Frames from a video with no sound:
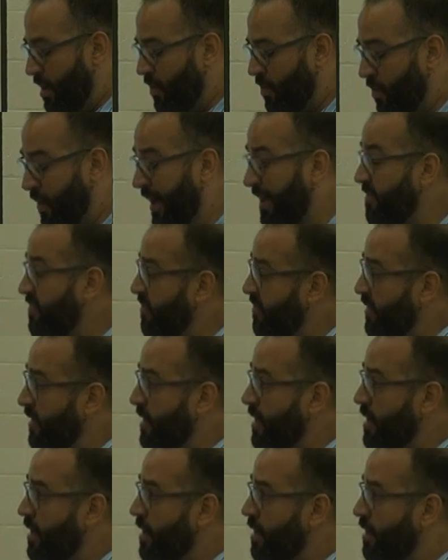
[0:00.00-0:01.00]

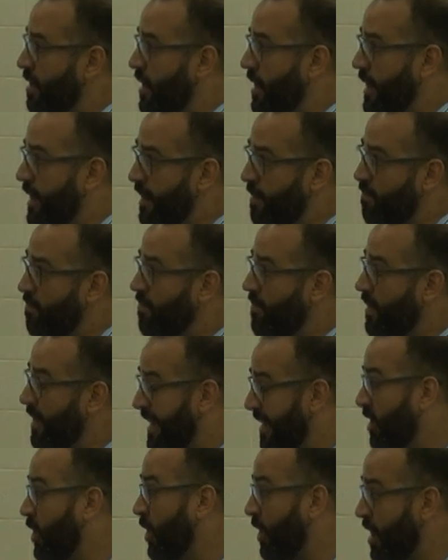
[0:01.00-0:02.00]
Cranford
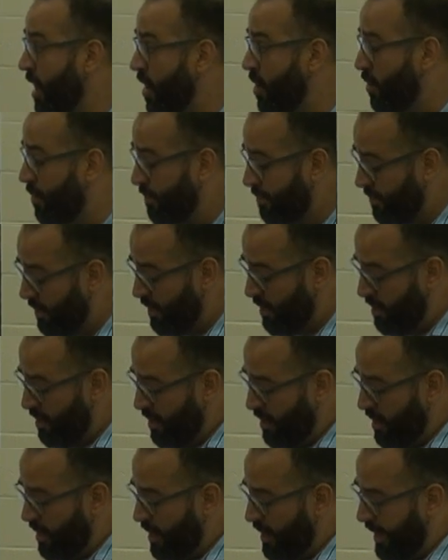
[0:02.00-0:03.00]
let her go.
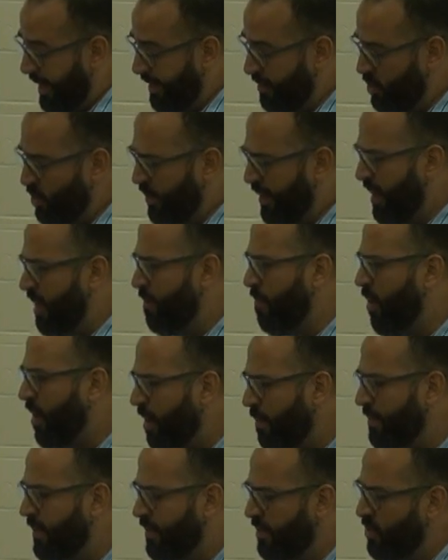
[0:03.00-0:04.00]
And
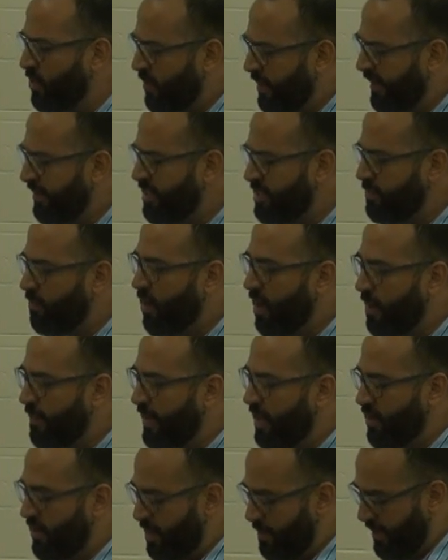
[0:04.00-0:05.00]
during this
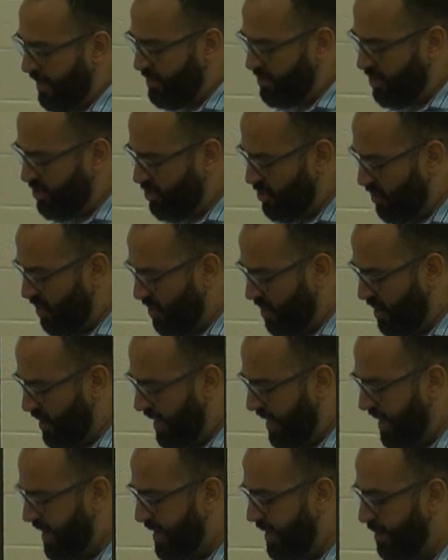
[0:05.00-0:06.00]
barbecue that my sister-in-law
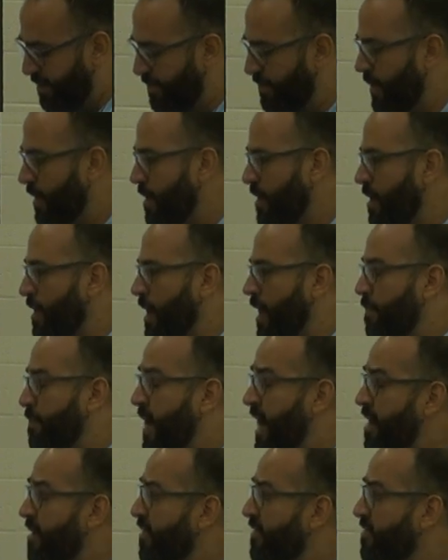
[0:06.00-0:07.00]
had, a
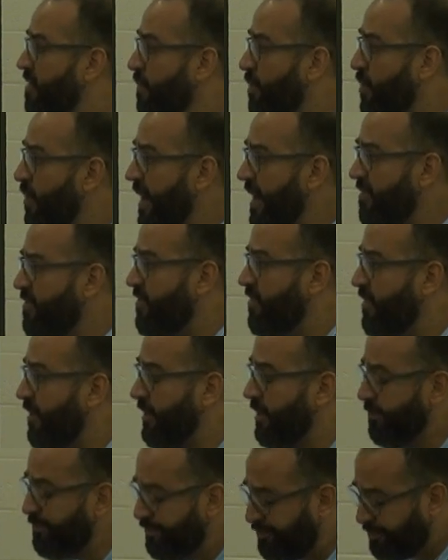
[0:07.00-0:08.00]
parent from
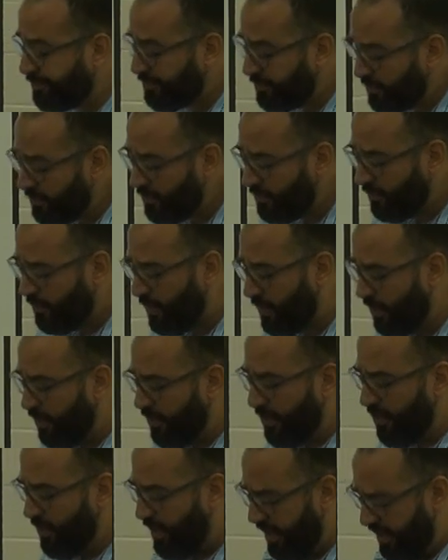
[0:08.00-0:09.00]
Cranford,
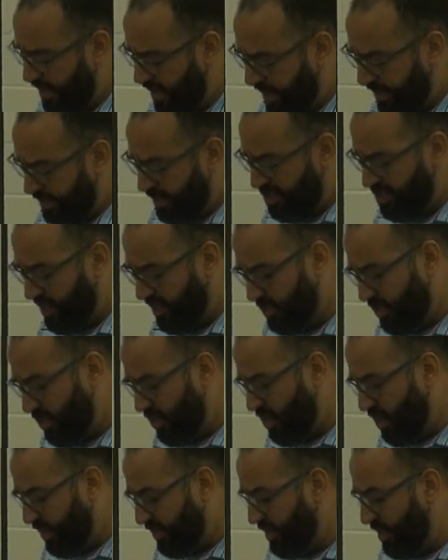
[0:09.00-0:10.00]
you know, I had the chance
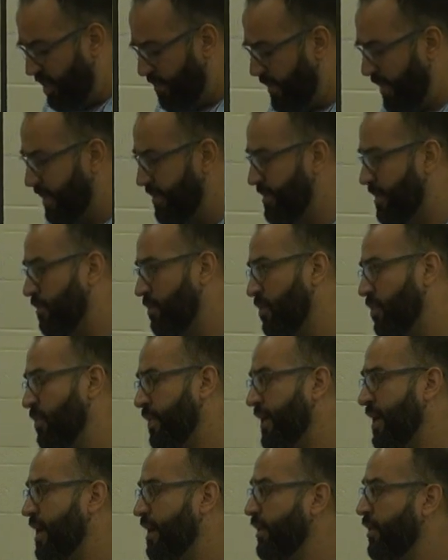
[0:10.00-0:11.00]
to talk to them, and I said, well,
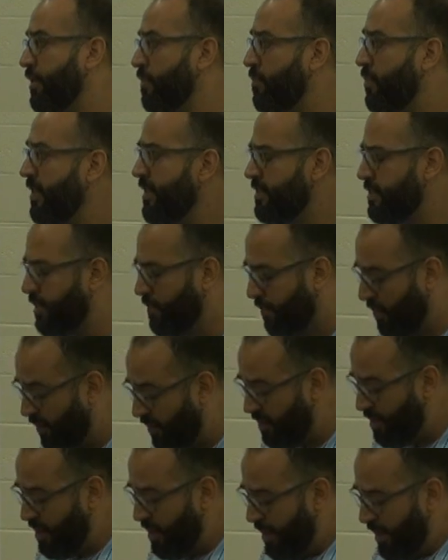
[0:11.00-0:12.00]
we got your principal.